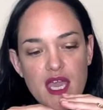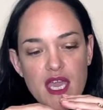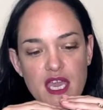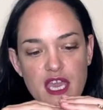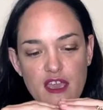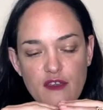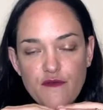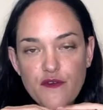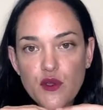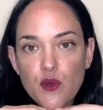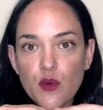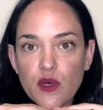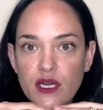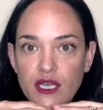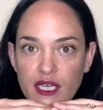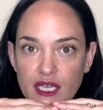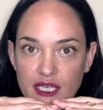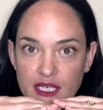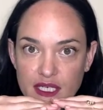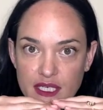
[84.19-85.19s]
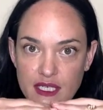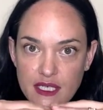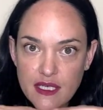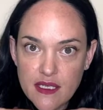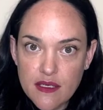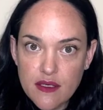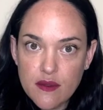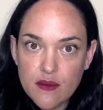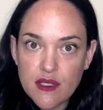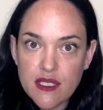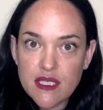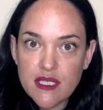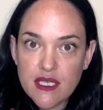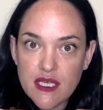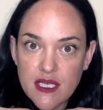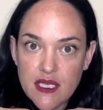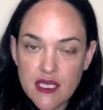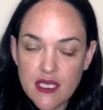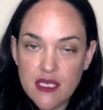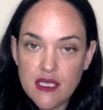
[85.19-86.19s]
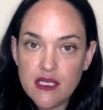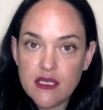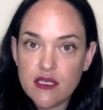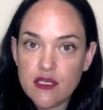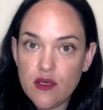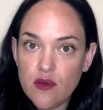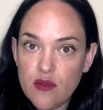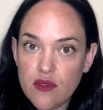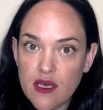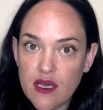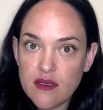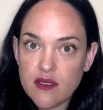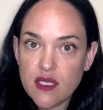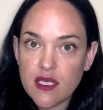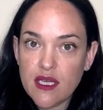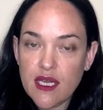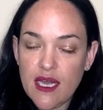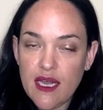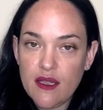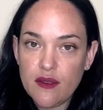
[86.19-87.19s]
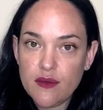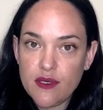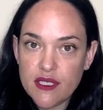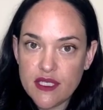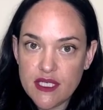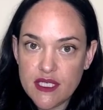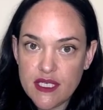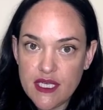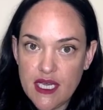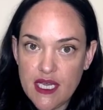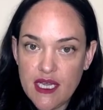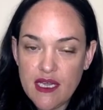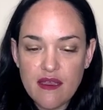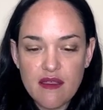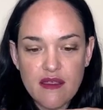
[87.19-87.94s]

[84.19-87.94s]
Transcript: If you were to continuously eat 2,000 calories a day,